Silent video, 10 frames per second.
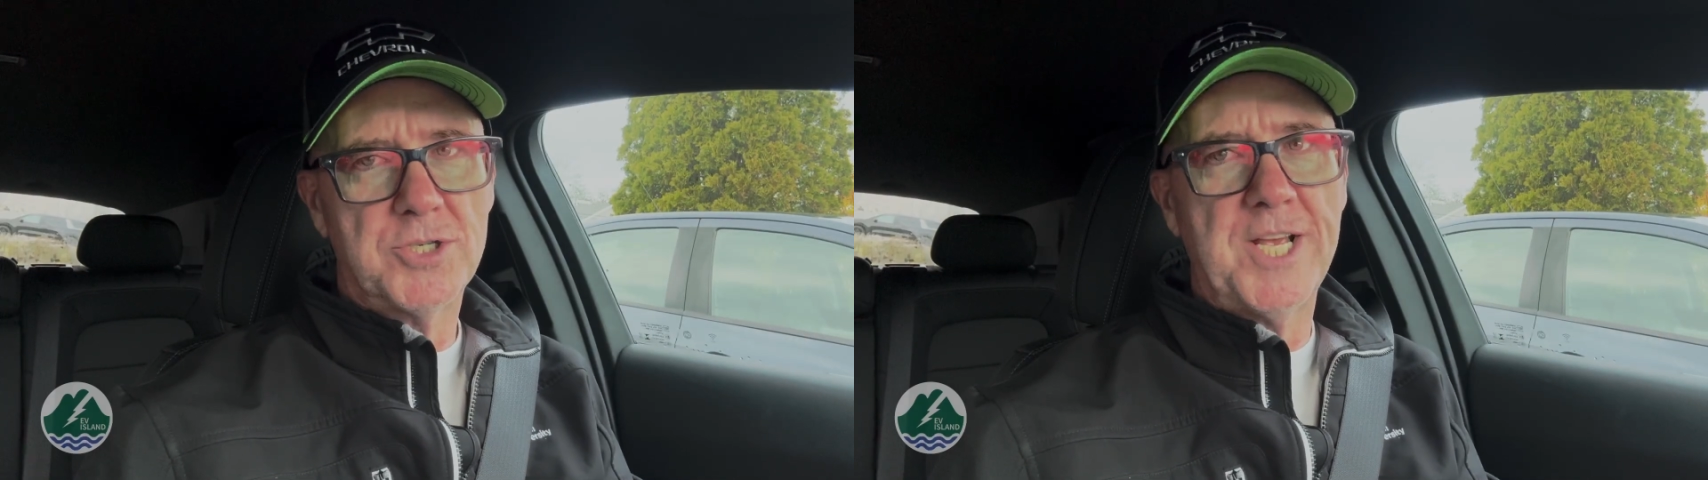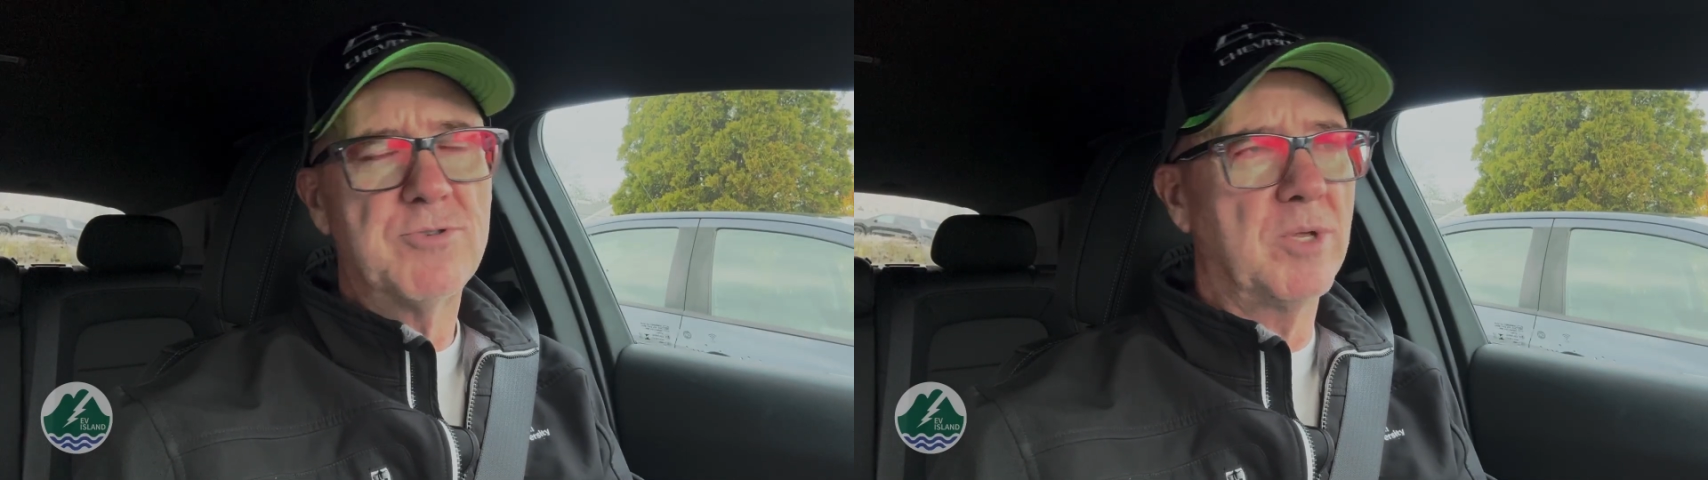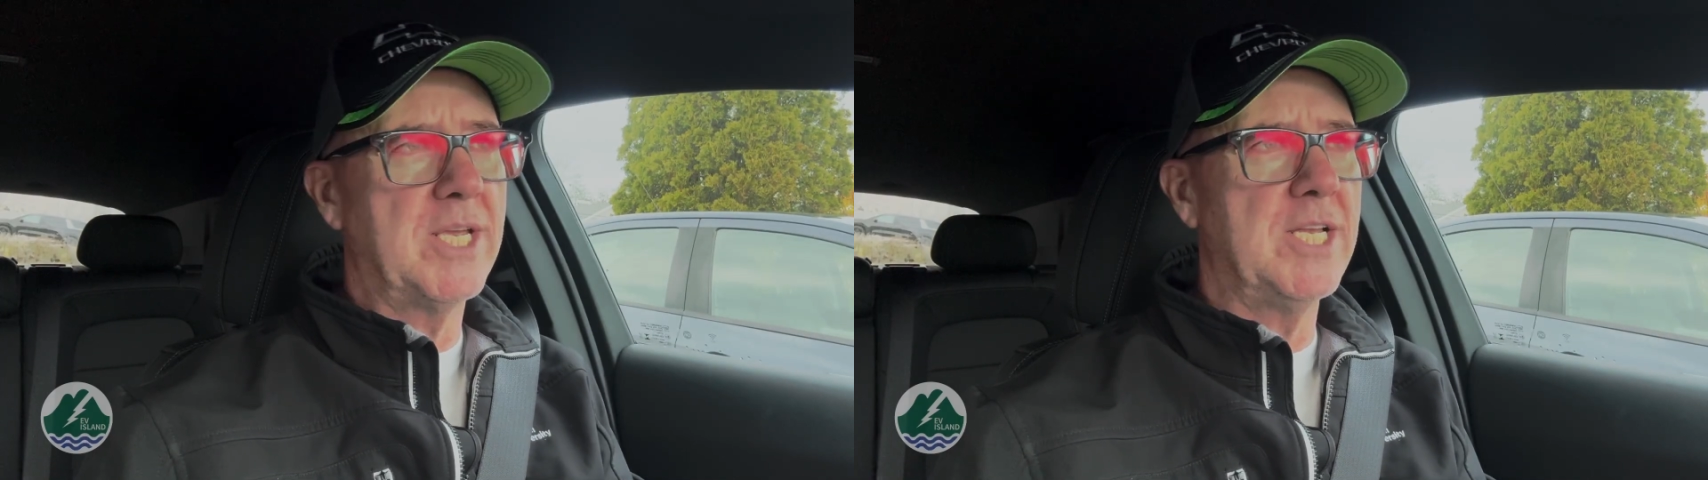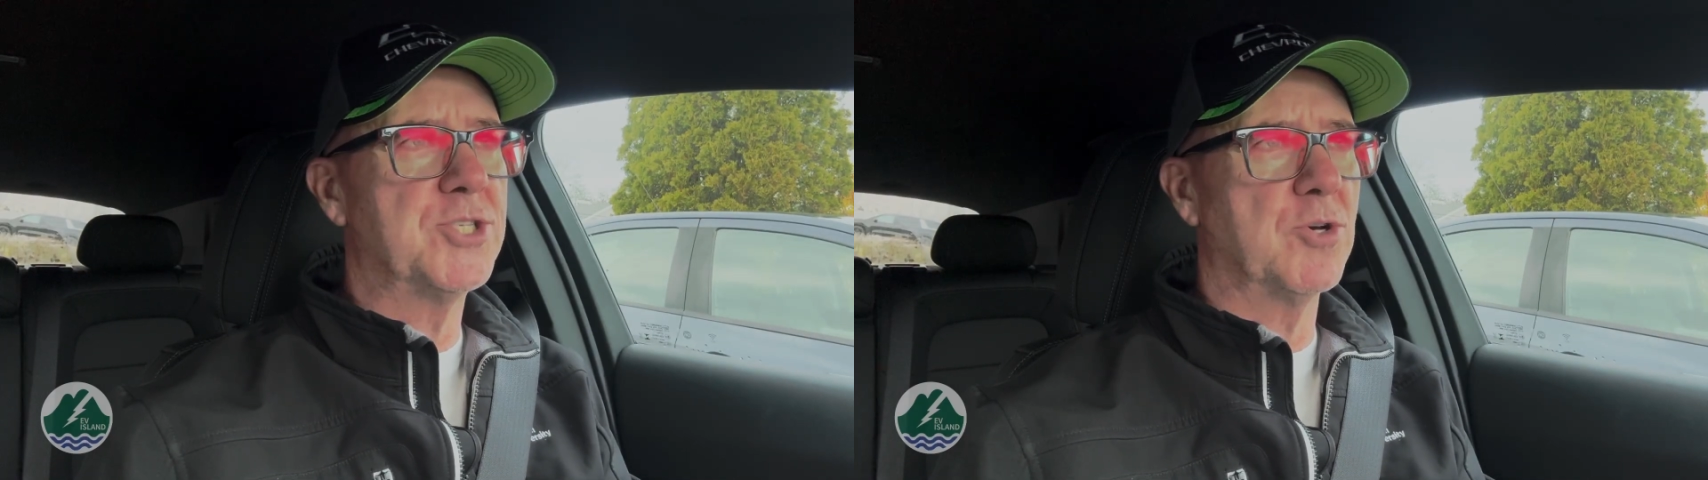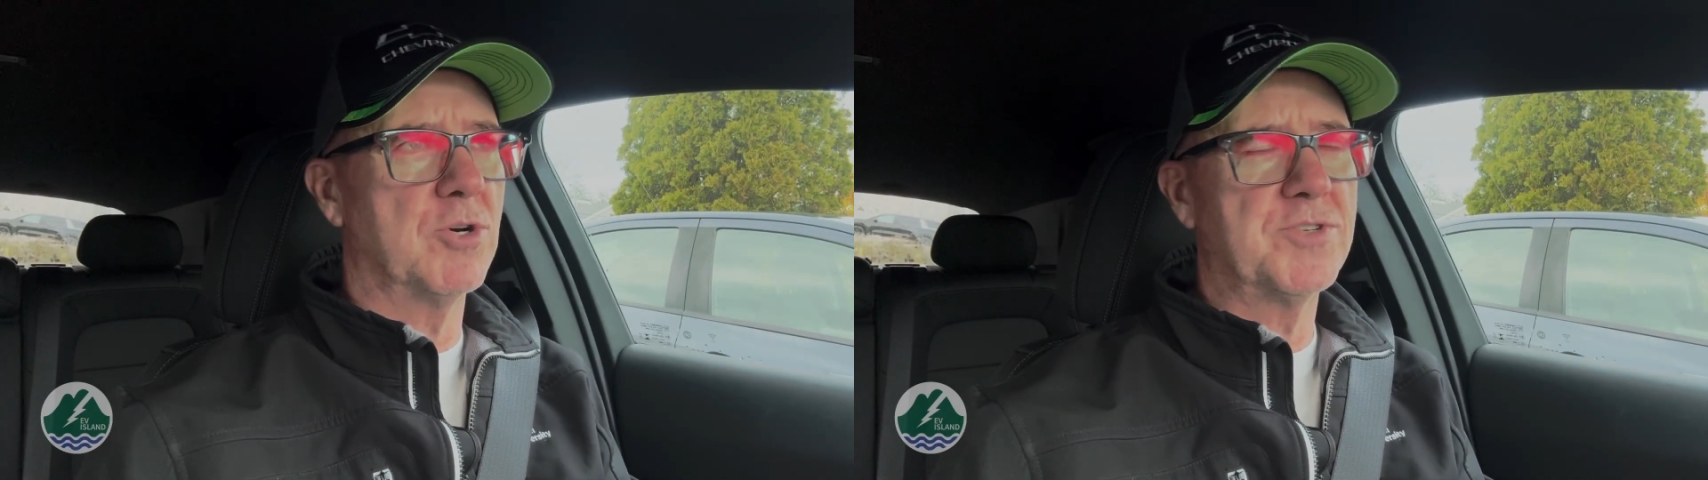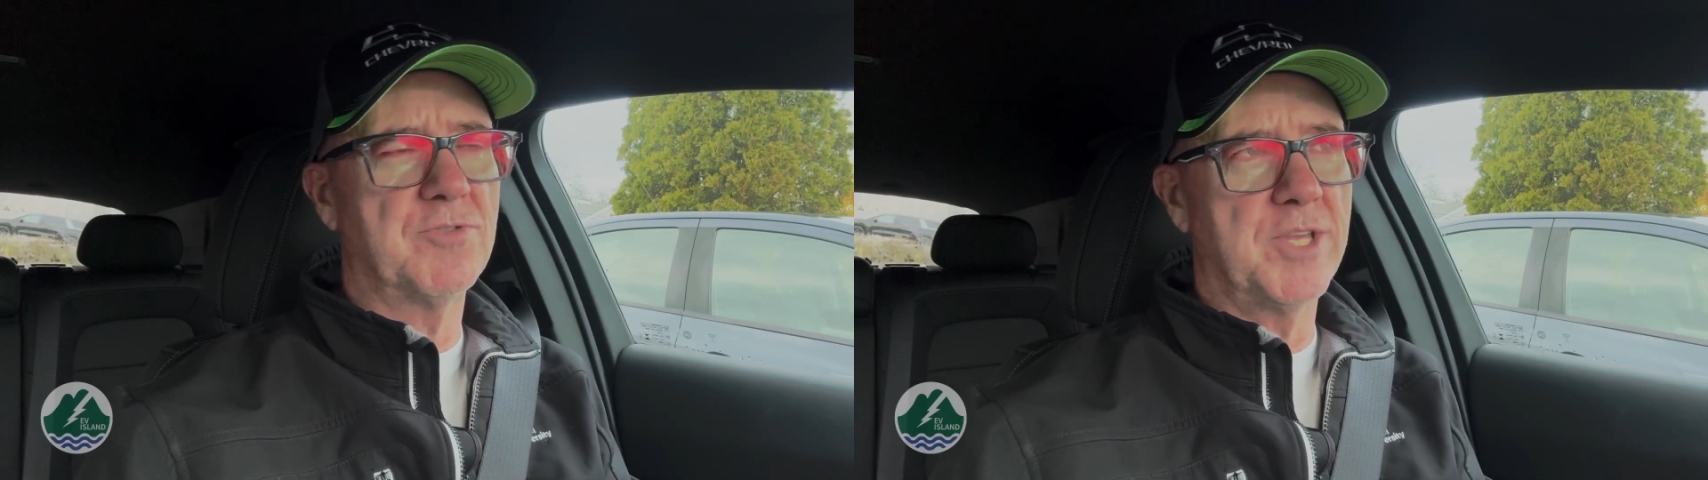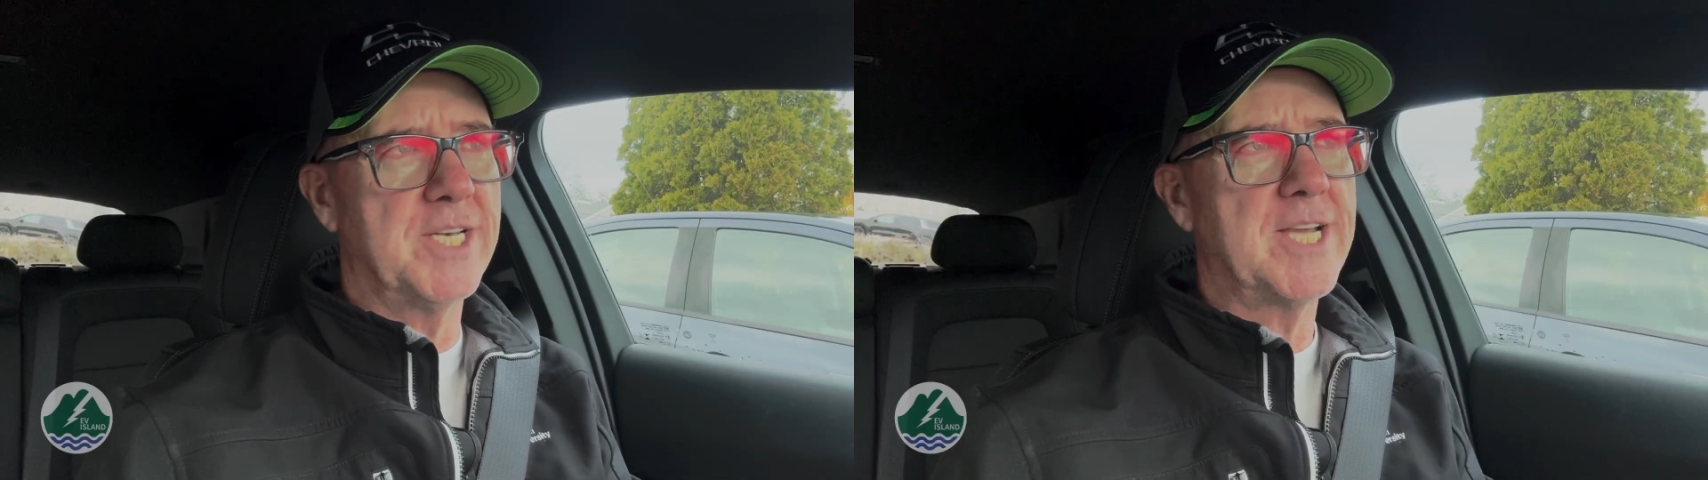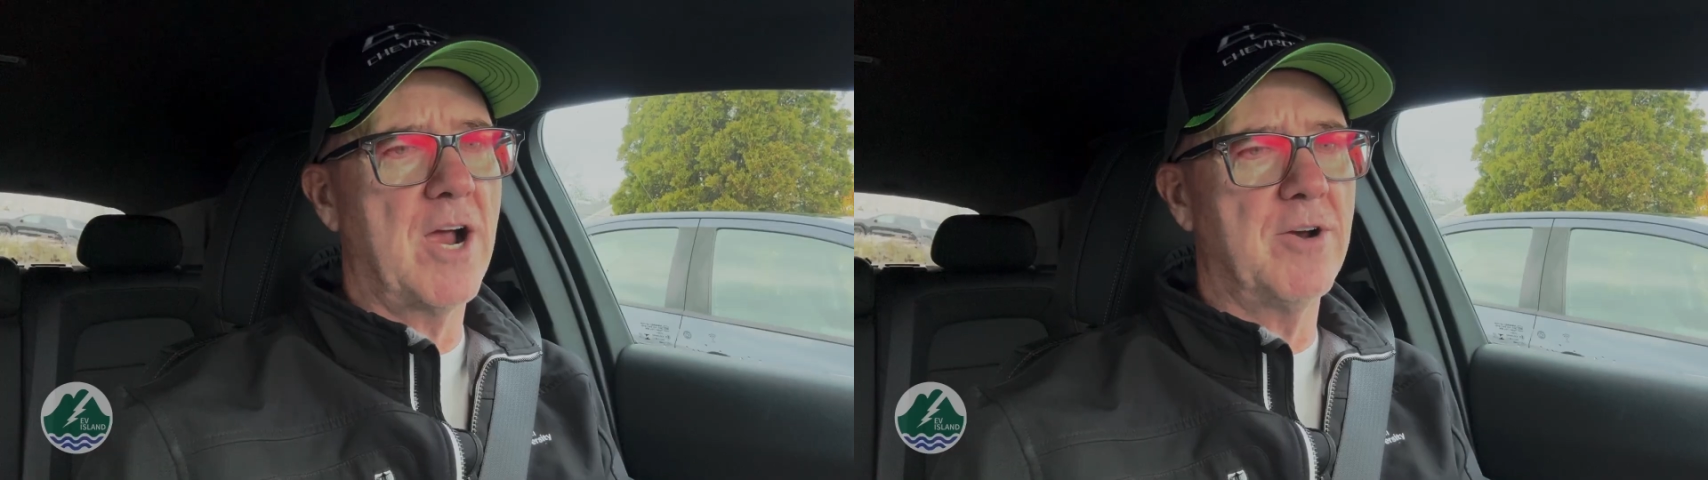your central heat source for the
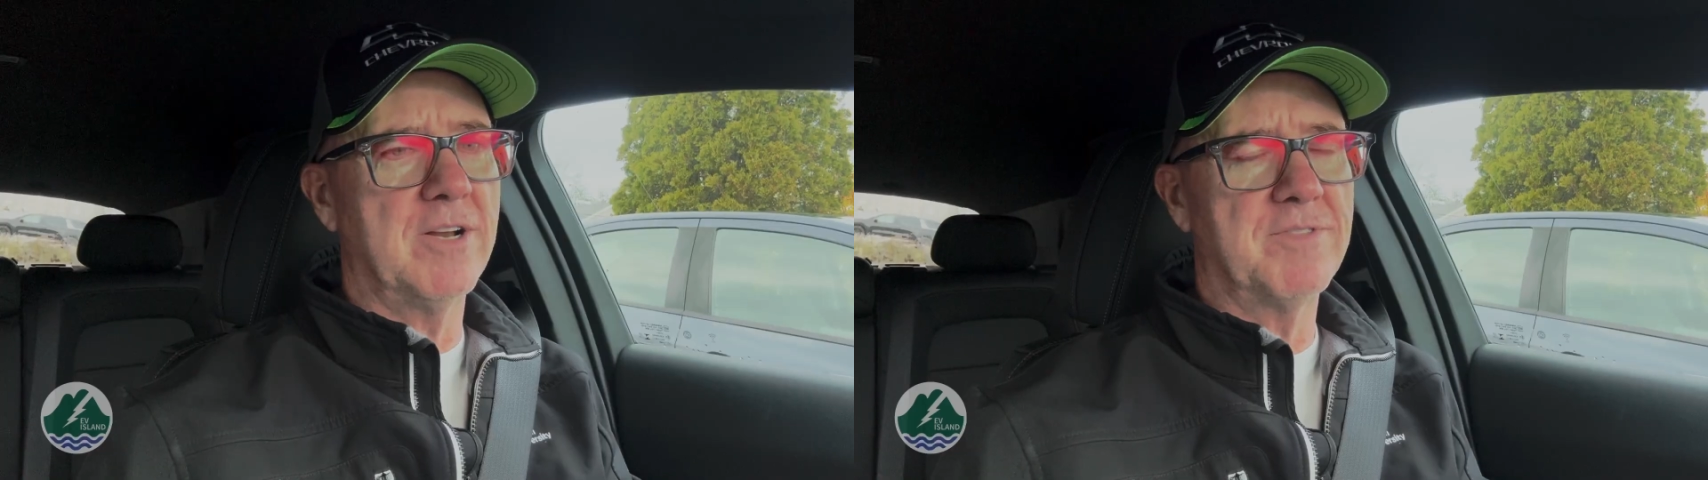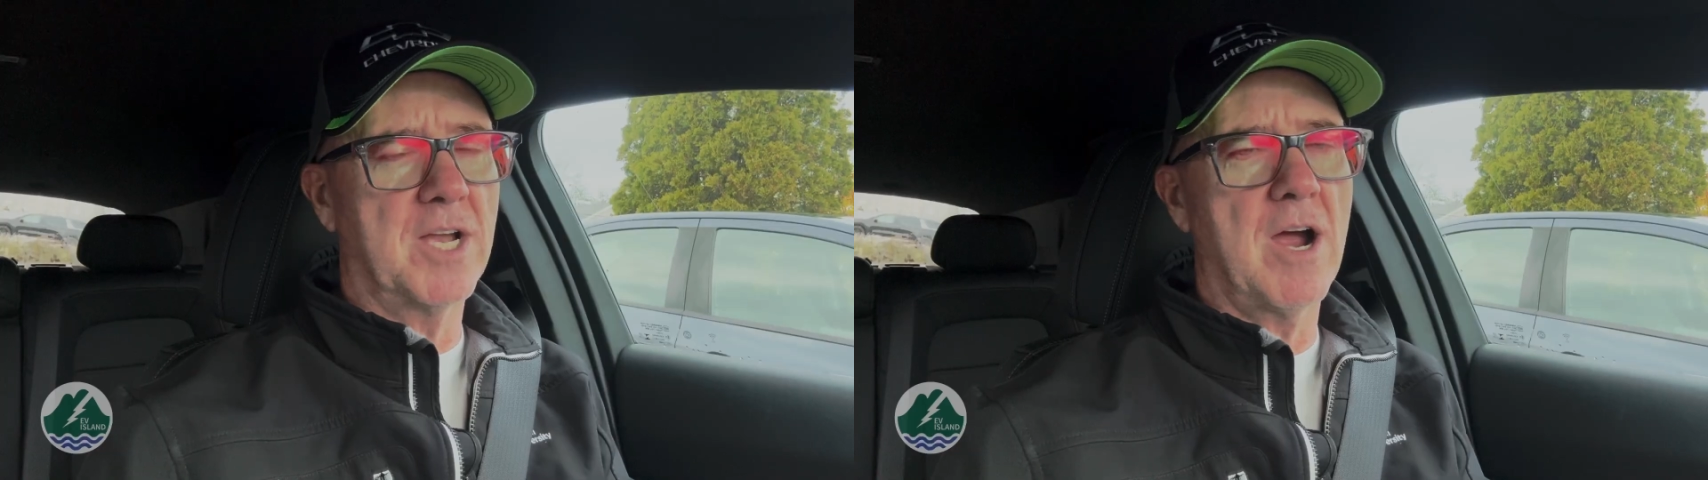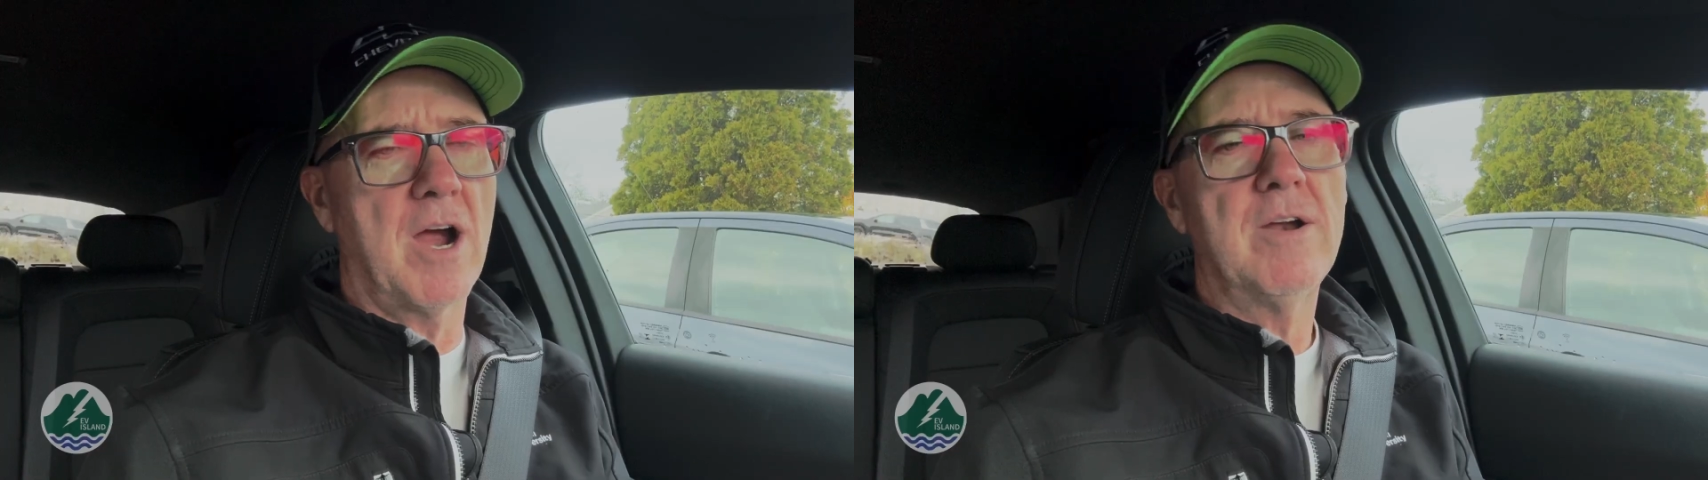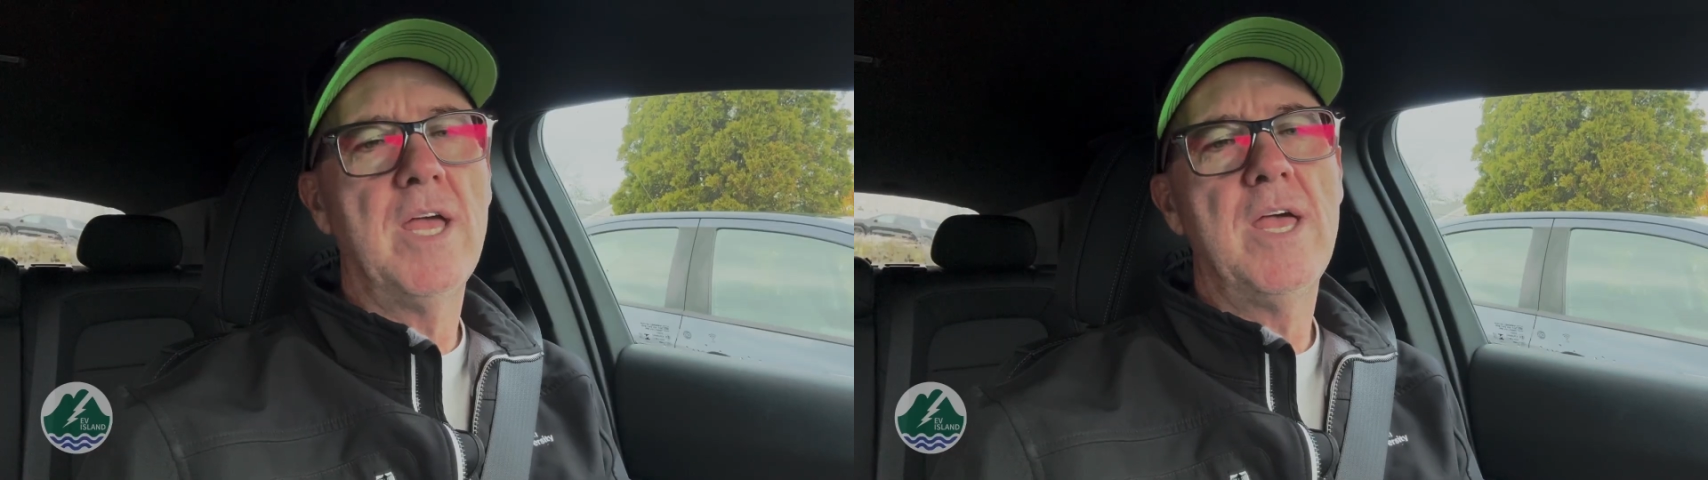entirety of the car.